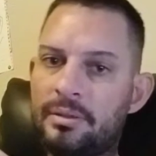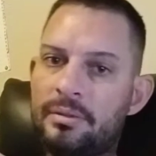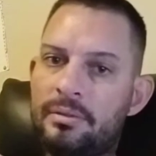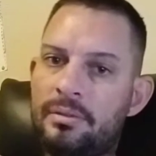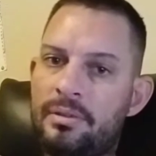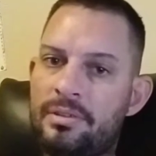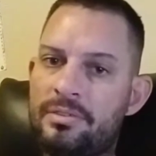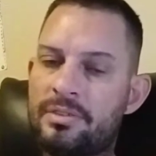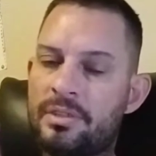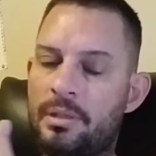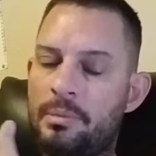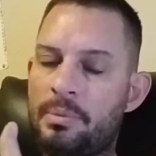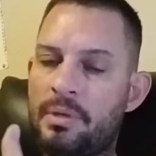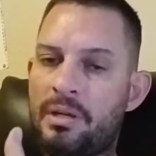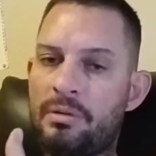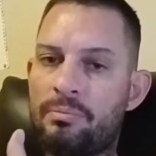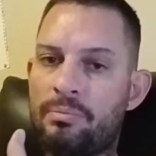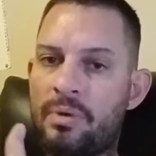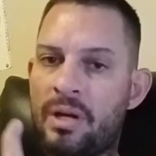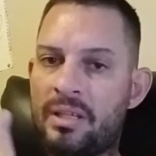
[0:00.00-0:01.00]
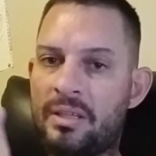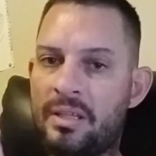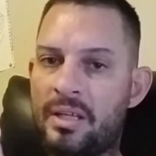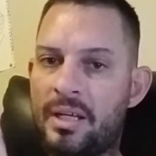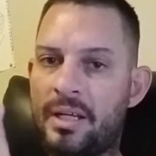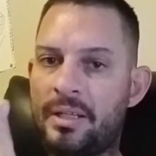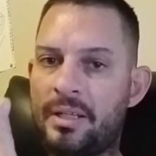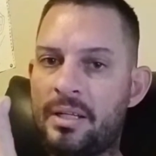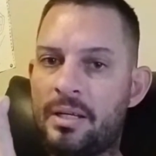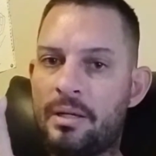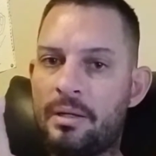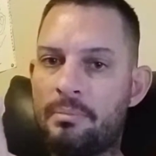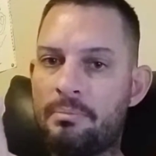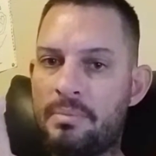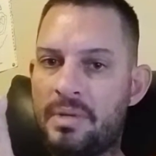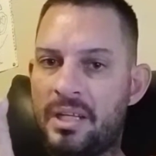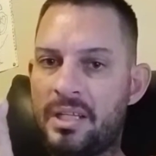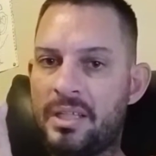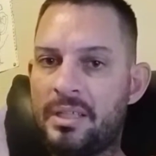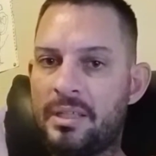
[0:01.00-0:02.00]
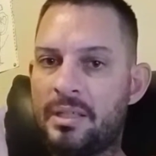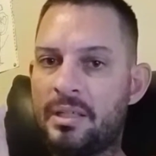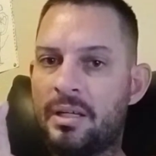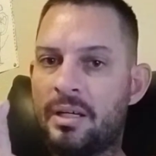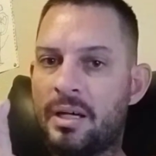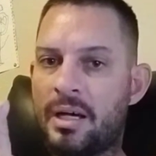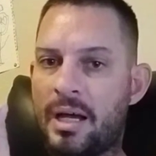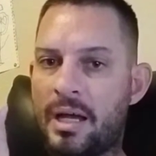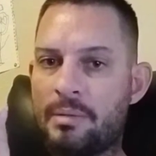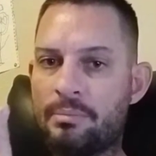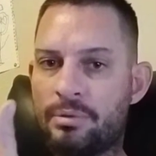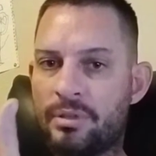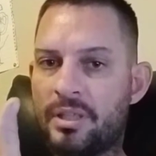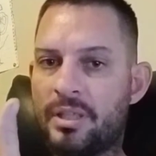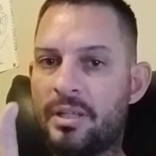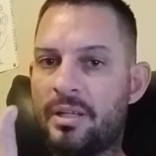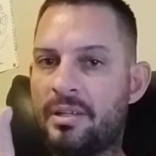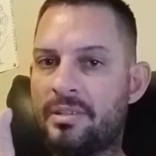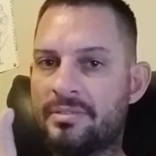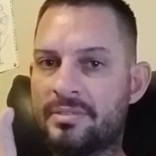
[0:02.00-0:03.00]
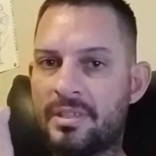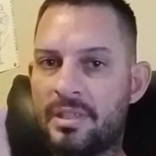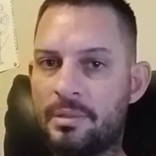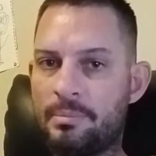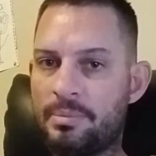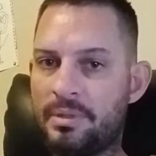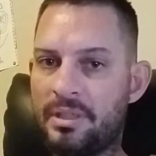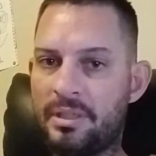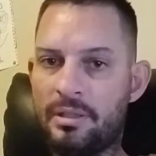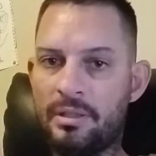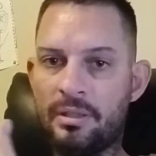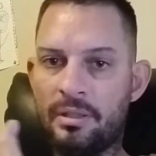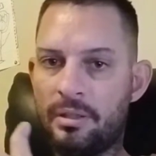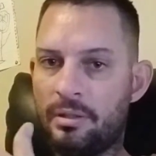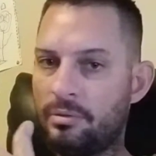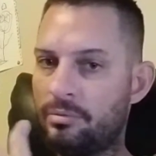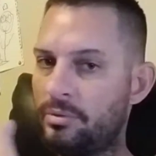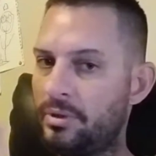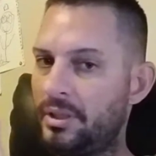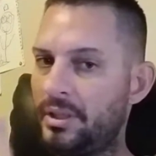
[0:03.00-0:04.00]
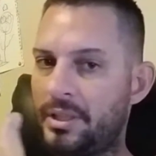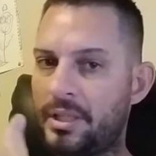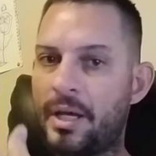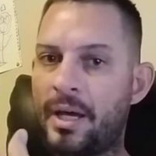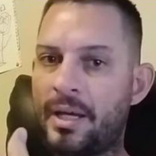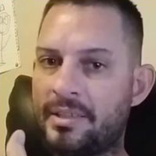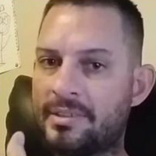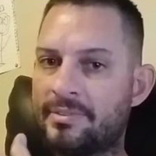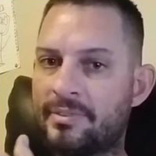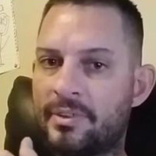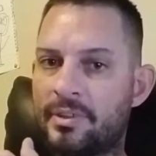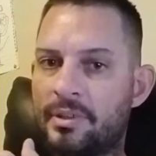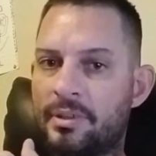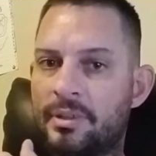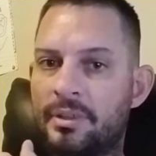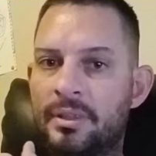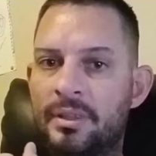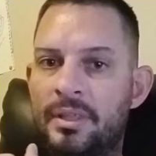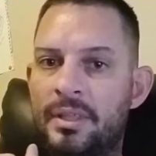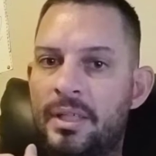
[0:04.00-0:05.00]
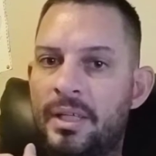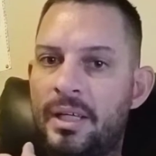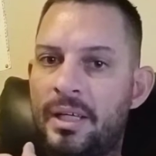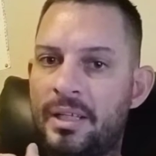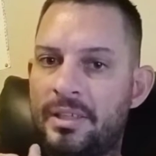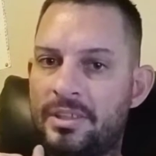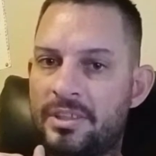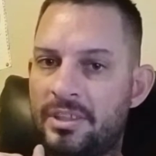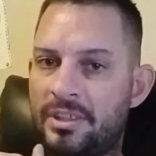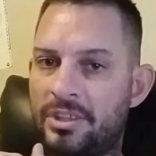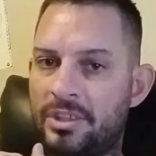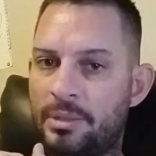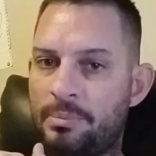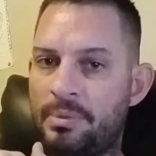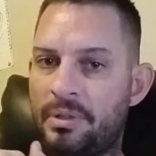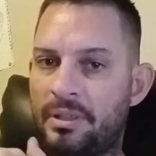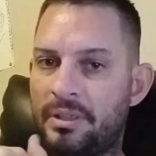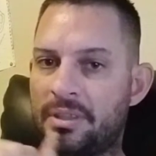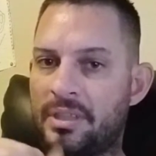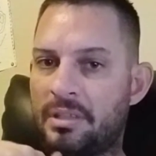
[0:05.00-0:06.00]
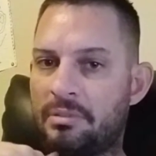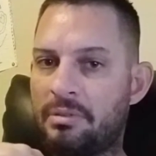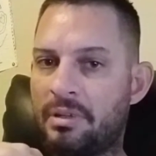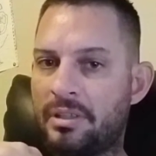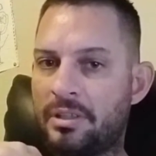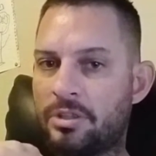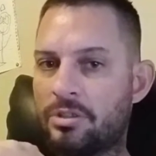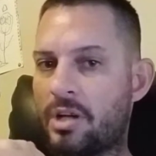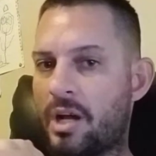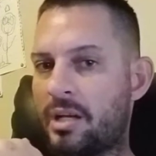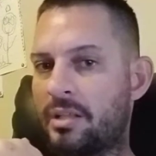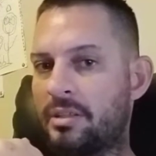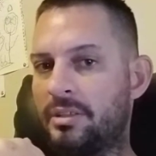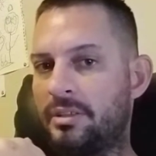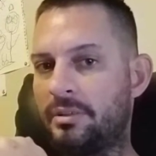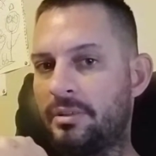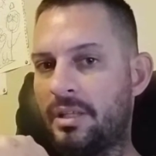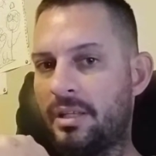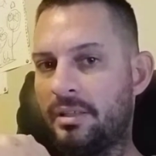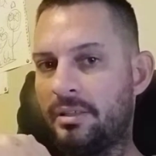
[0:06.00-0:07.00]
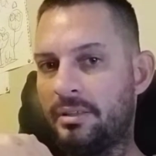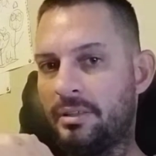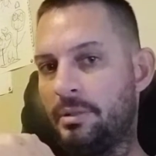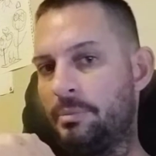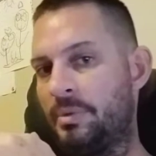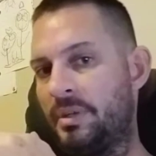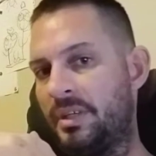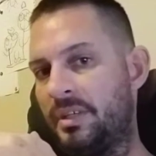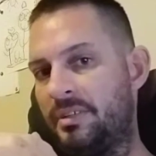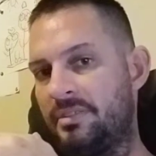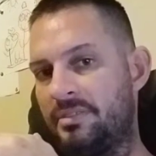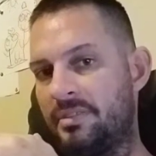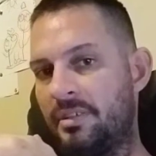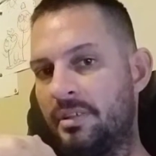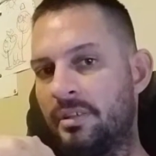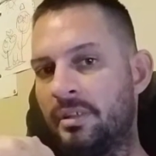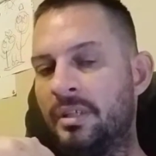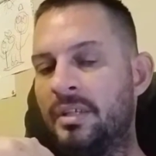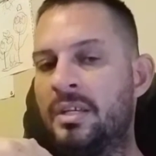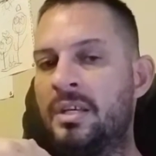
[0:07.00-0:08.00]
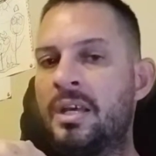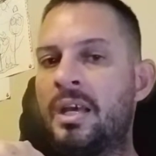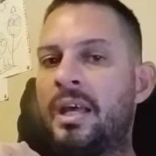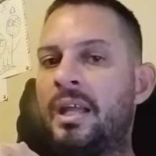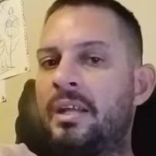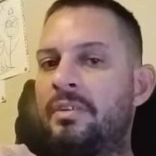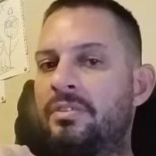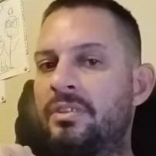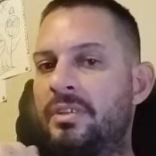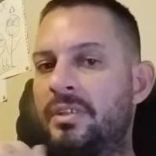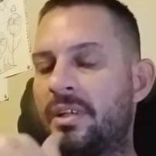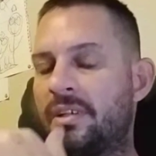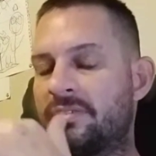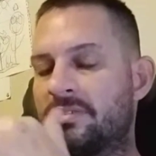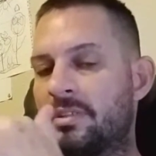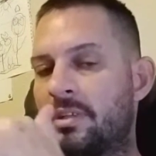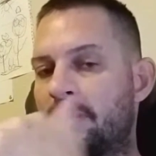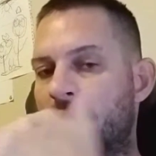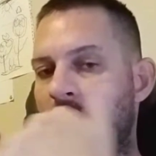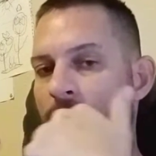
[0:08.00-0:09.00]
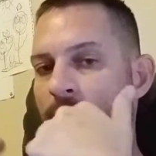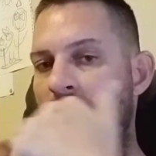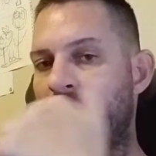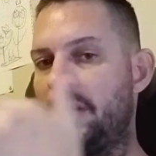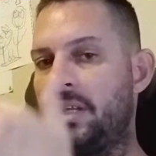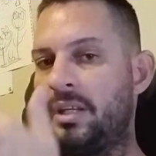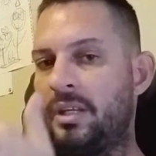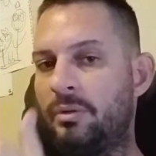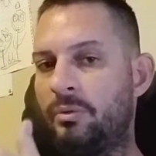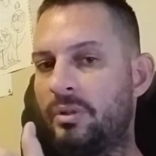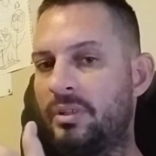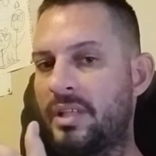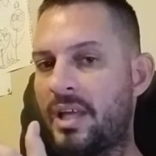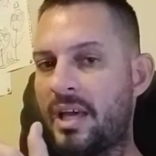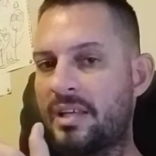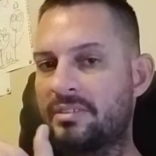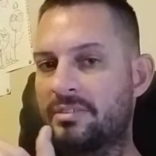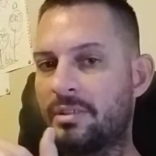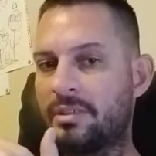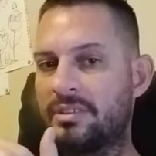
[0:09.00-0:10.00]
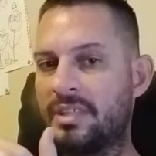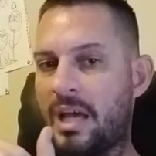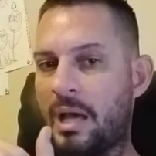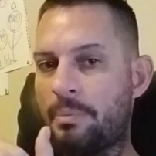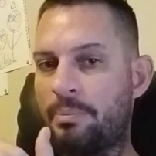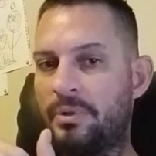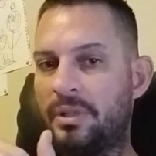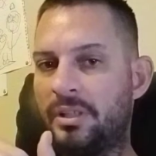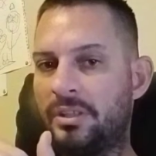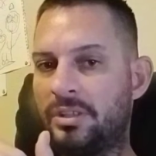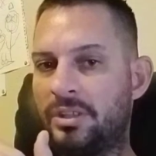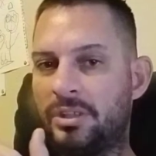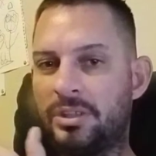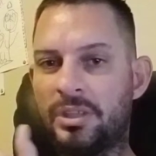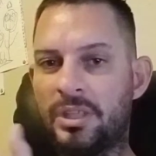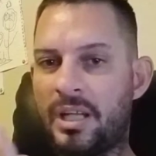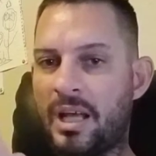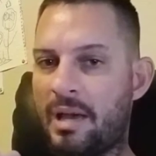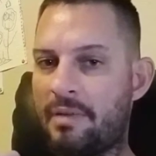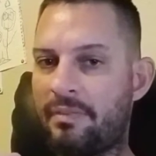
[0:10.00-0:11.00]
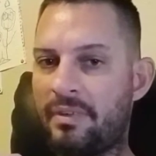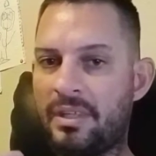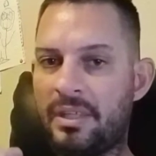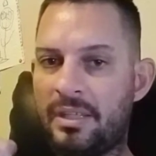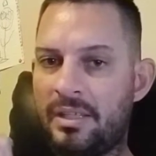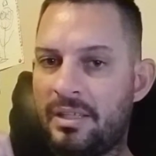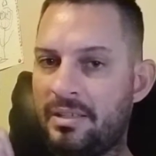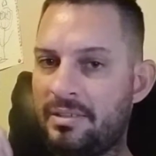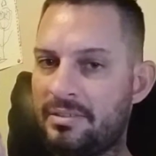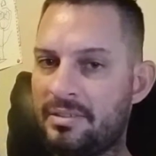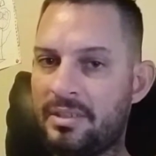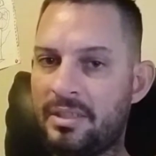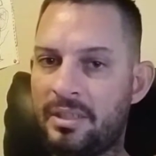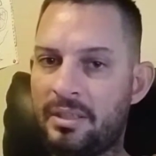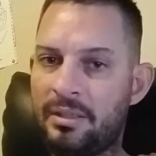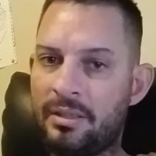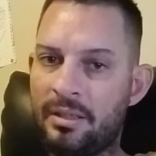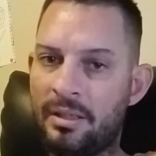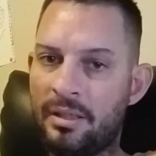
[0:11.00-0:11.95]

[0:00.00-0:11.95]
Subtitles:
And it's going to be a Redline mini hybrid, and it's going to be really nice for her. And she should be able to get around the track a little bit easier. And if she does start competing, when that starts happening, she should have an easy